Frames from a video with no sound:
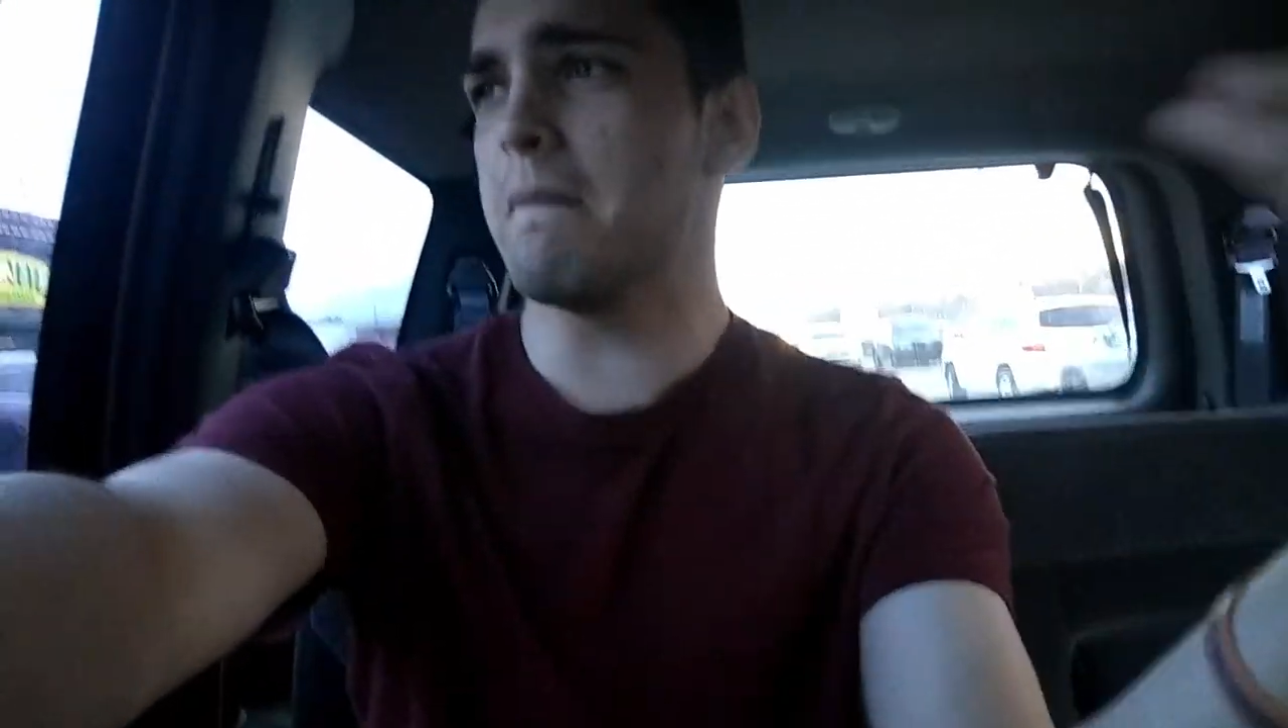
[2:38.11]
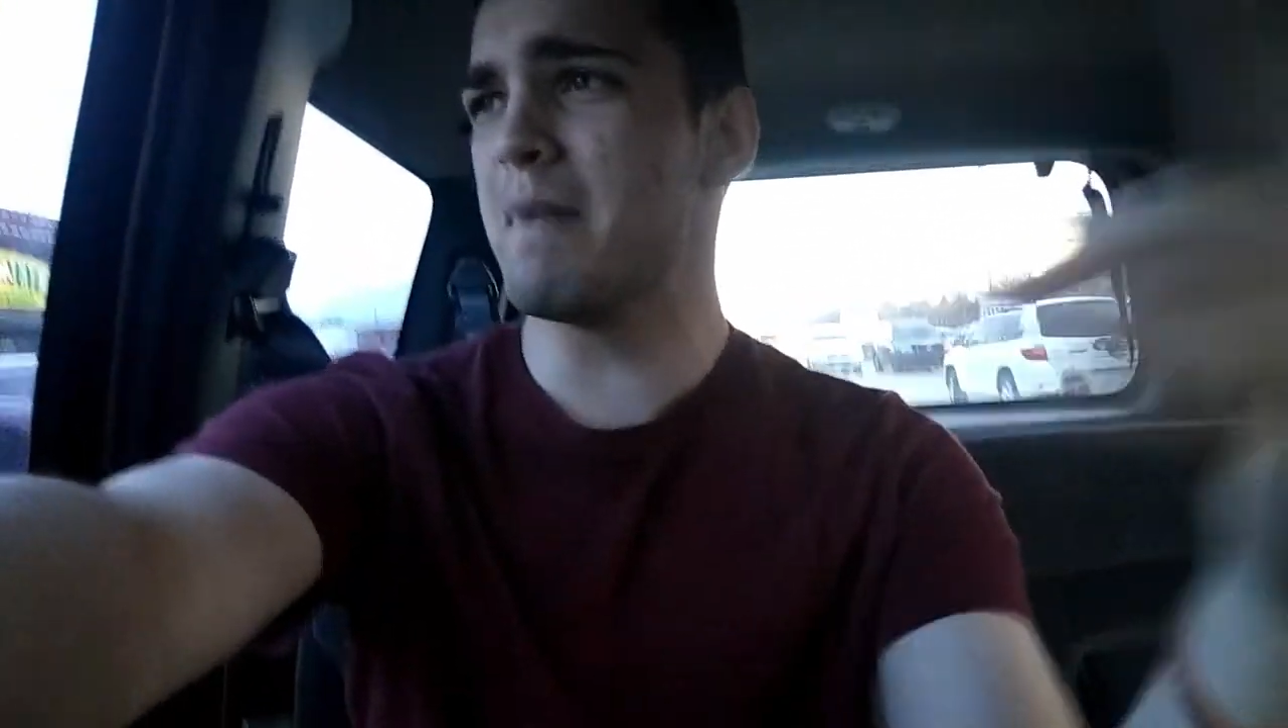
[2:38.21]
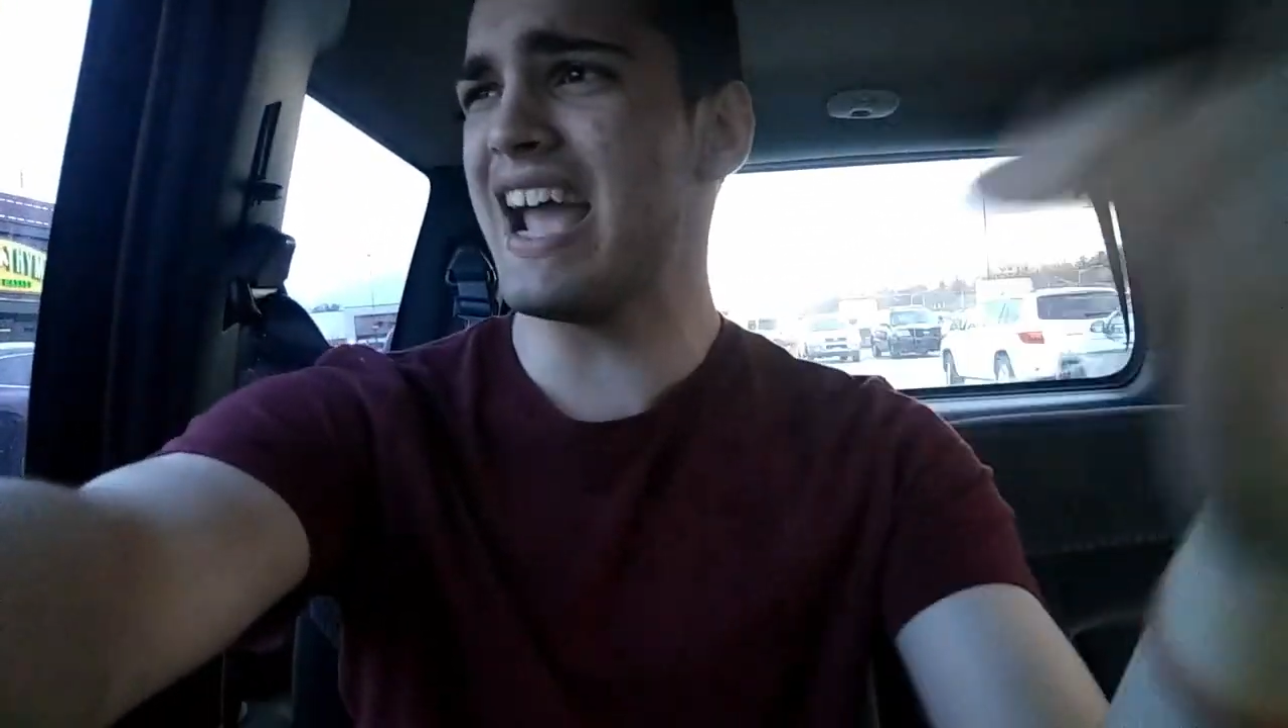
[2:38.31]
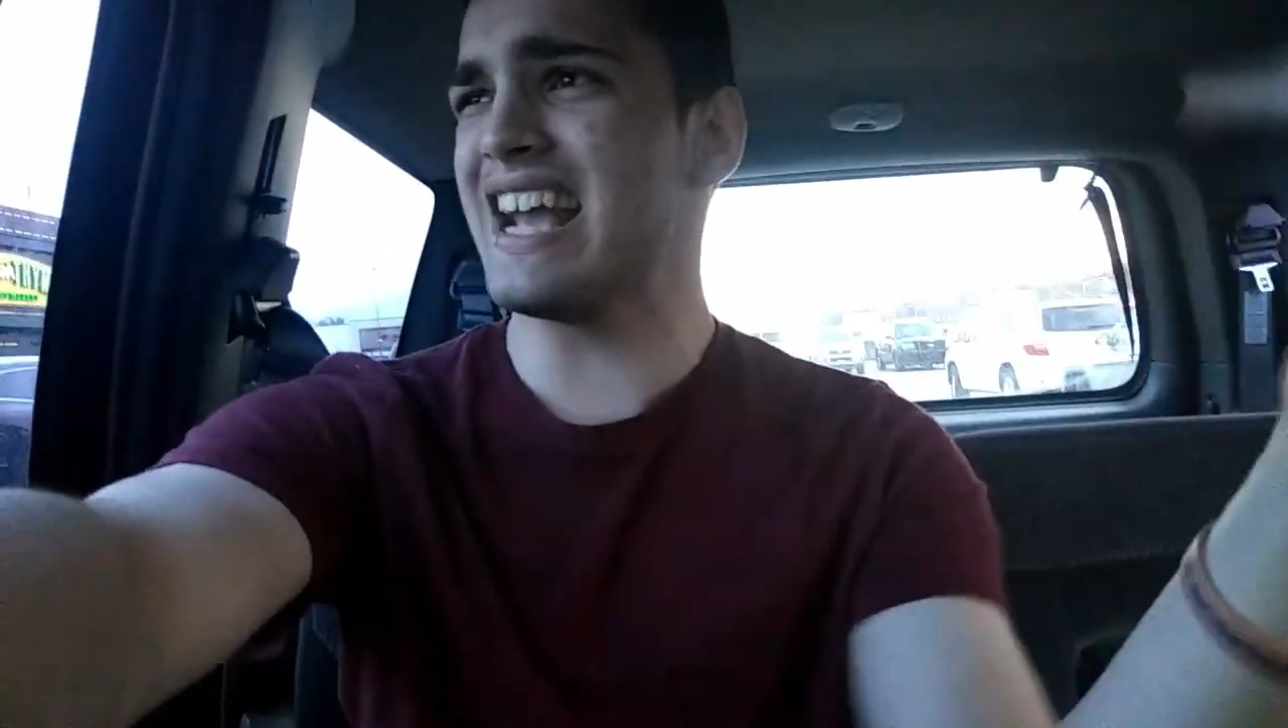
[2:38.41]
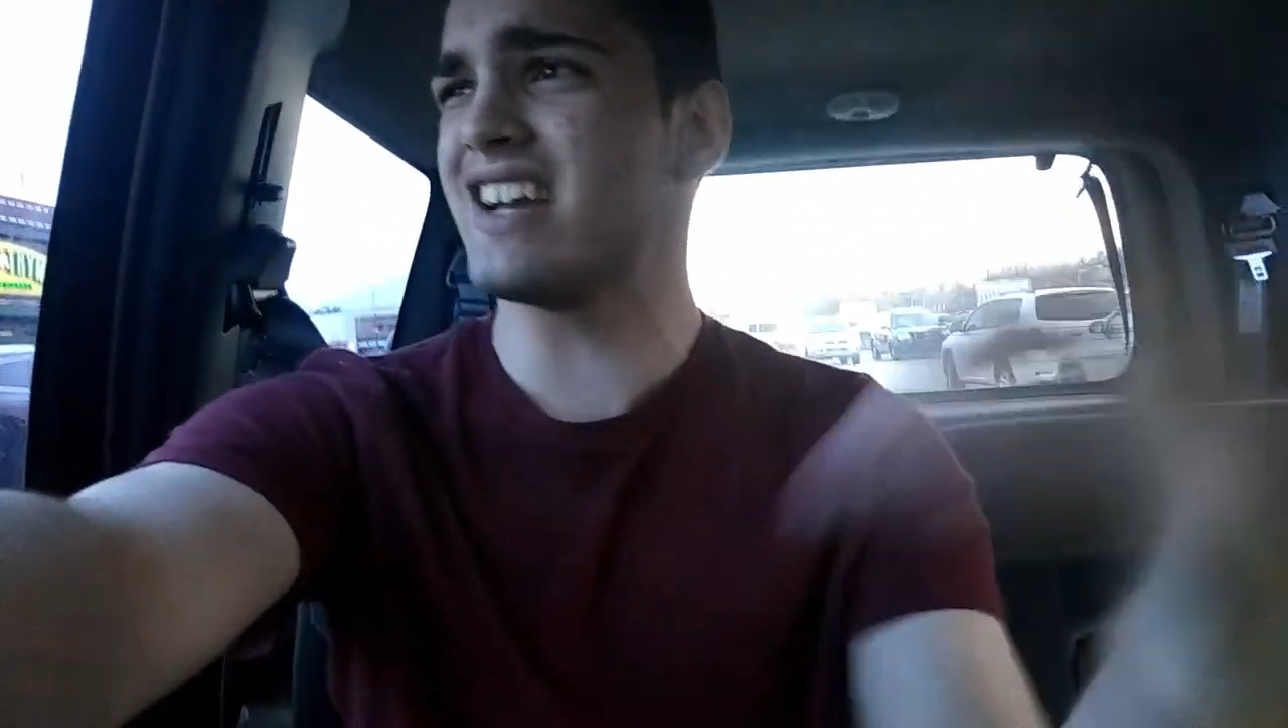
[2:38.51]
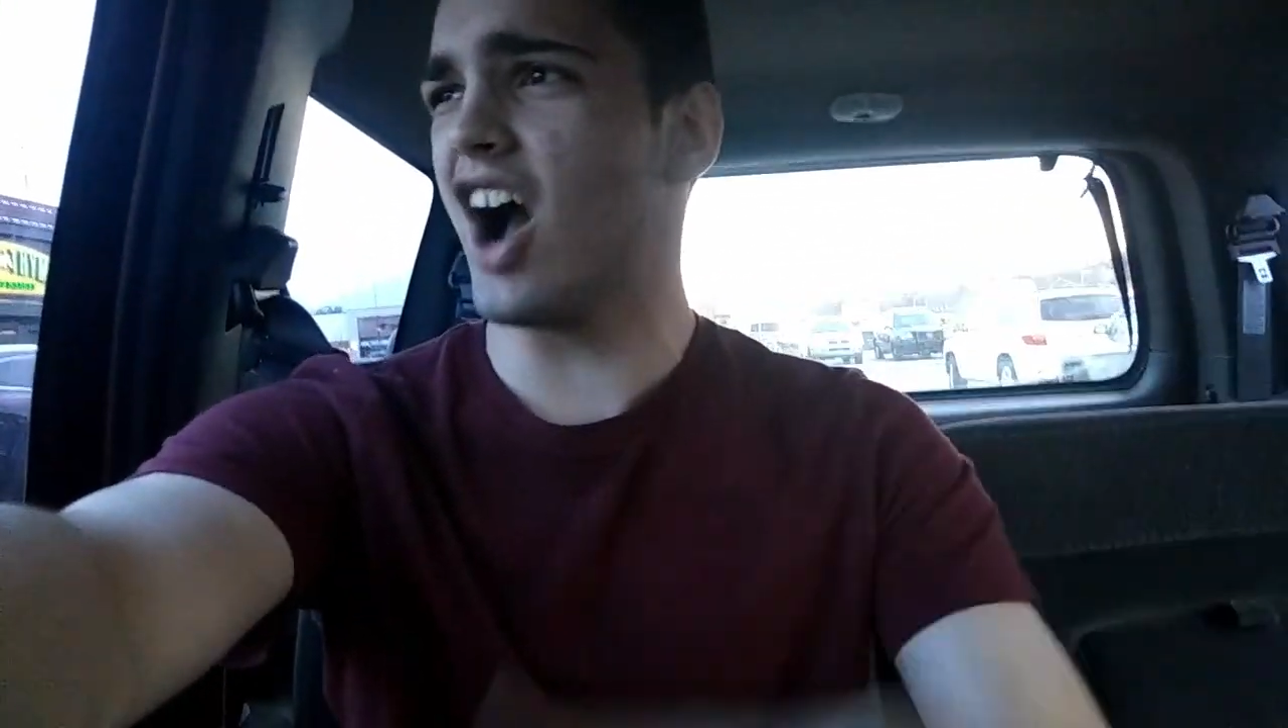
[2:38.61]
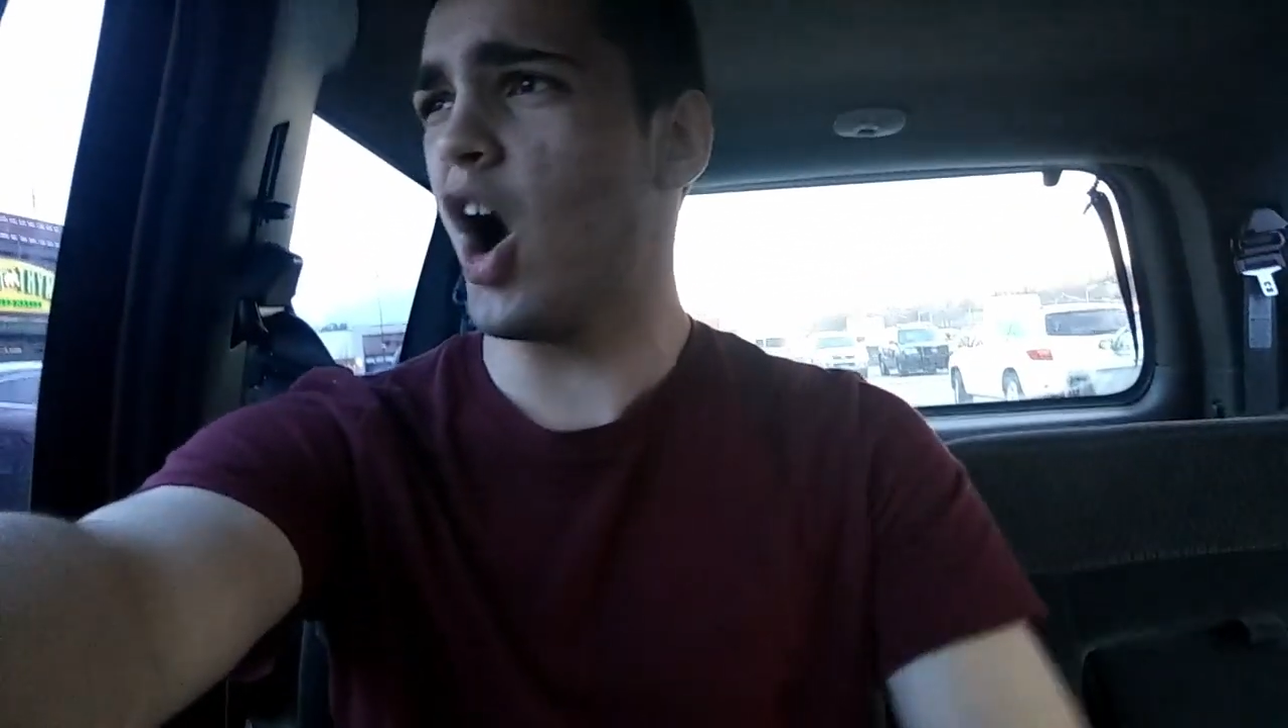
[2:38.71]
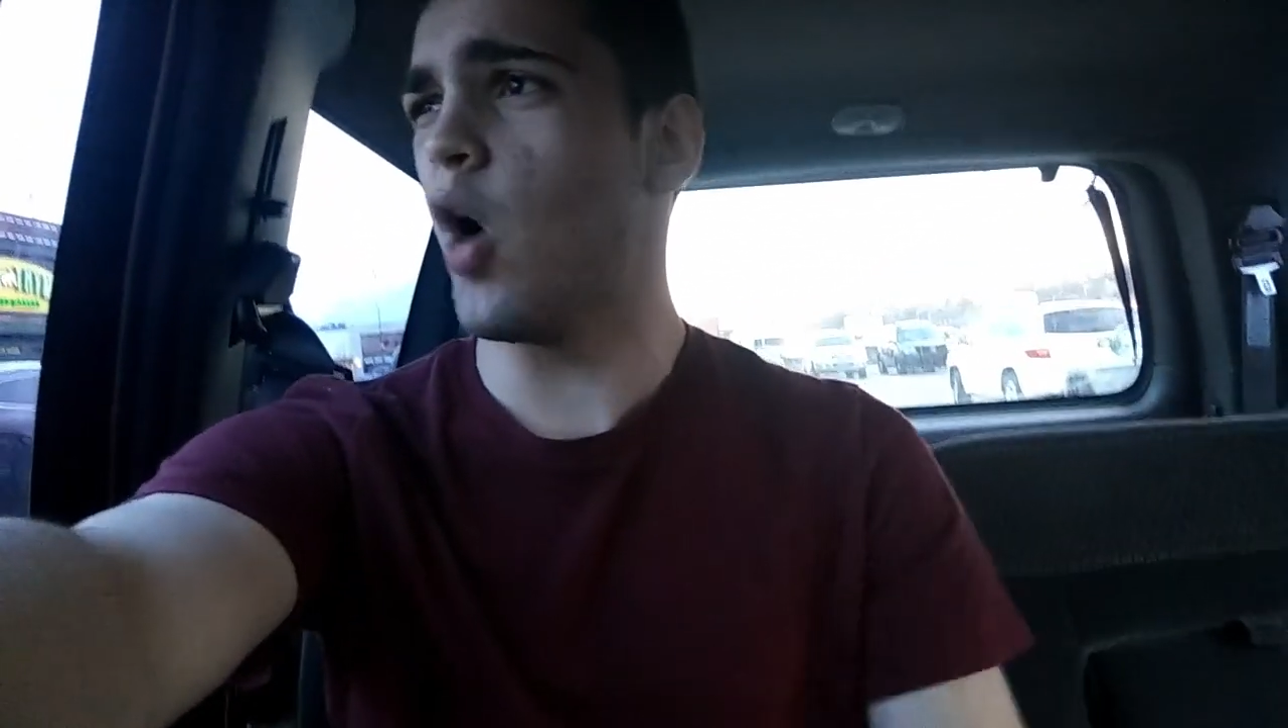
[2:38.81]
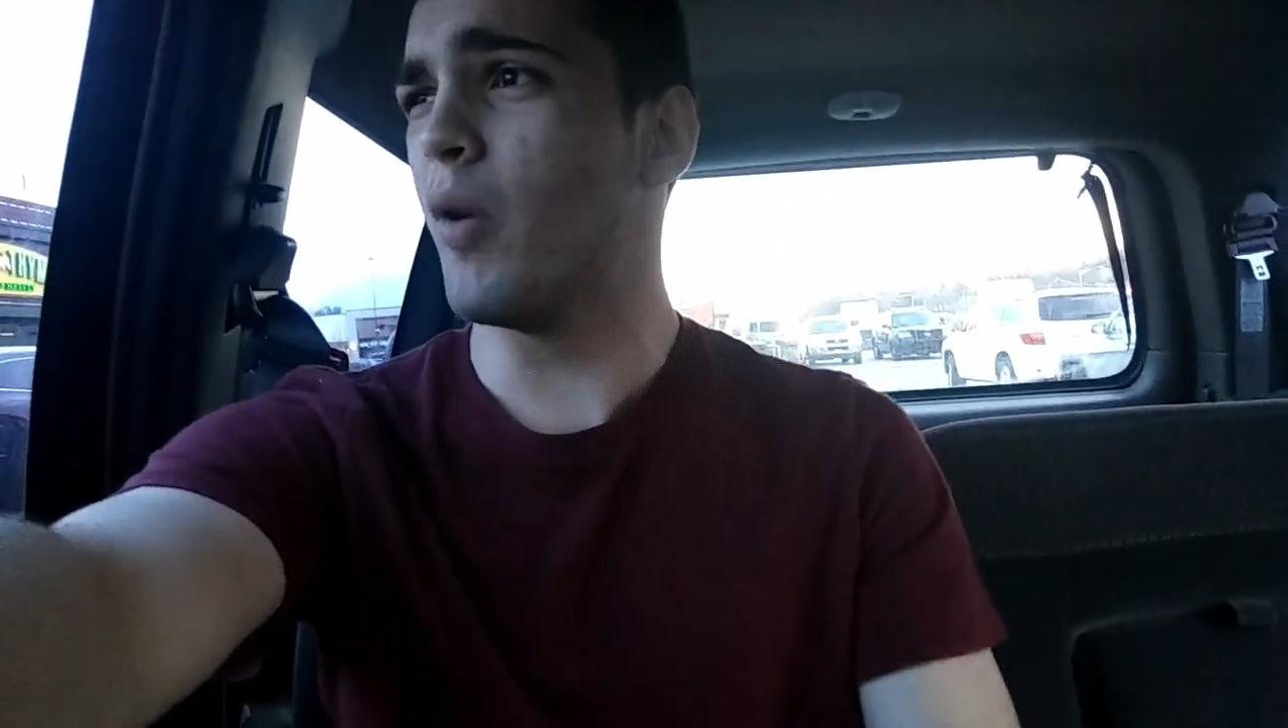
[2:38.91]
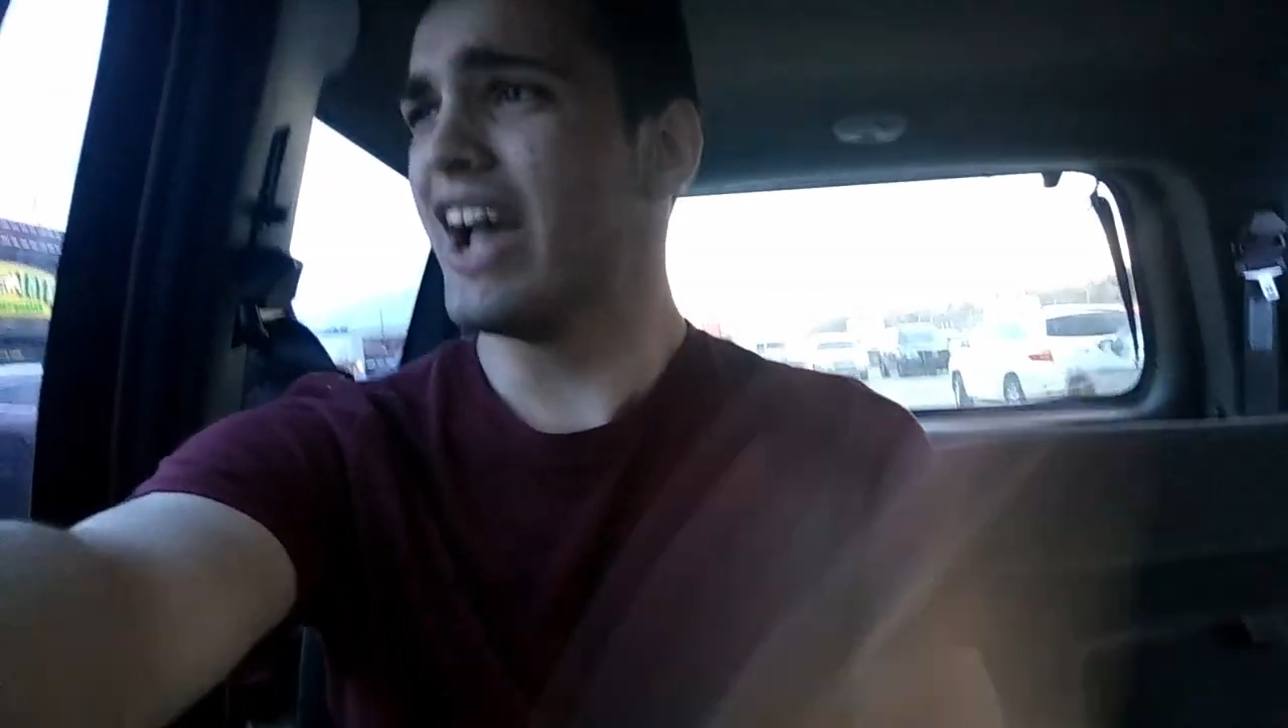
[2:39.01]

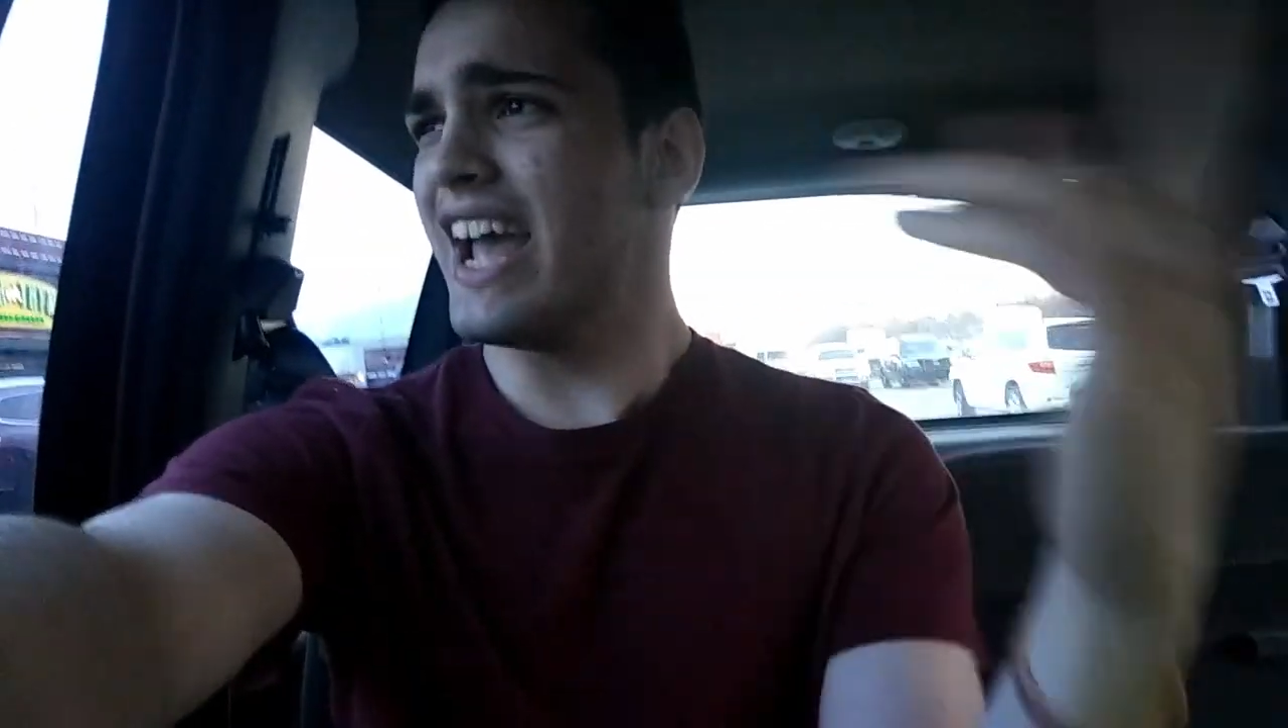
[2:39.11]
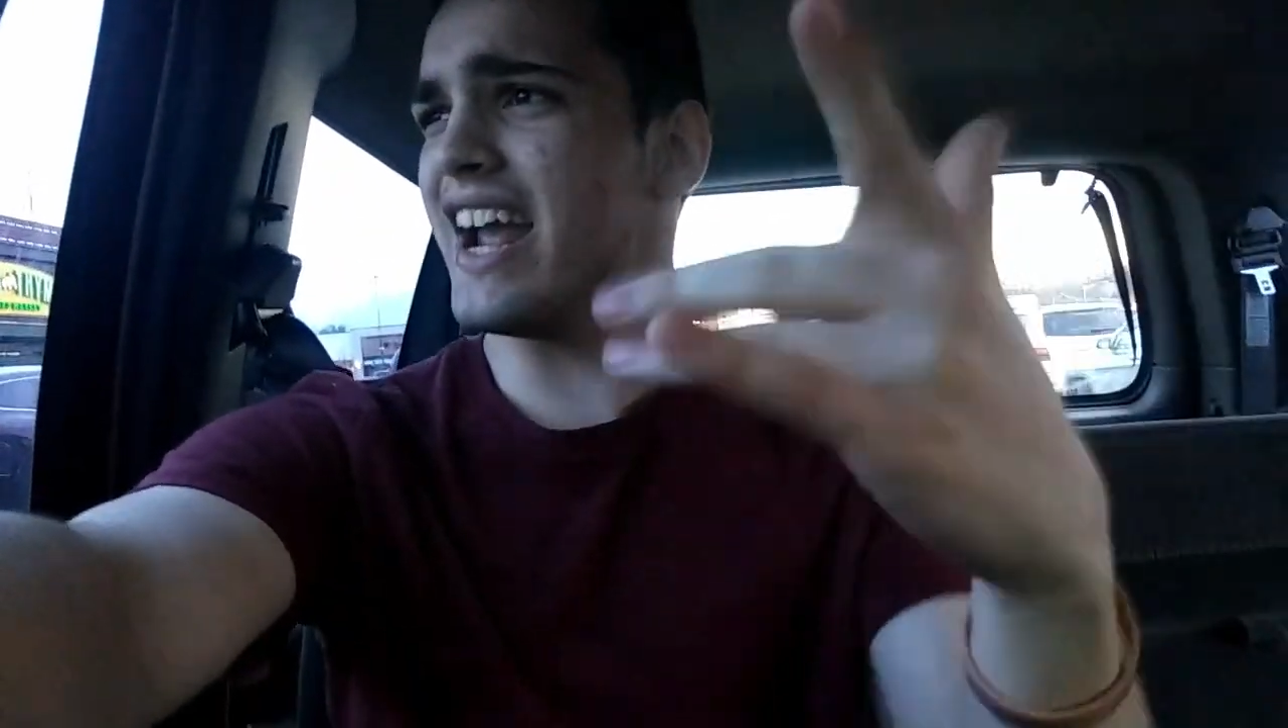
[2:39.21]
mango.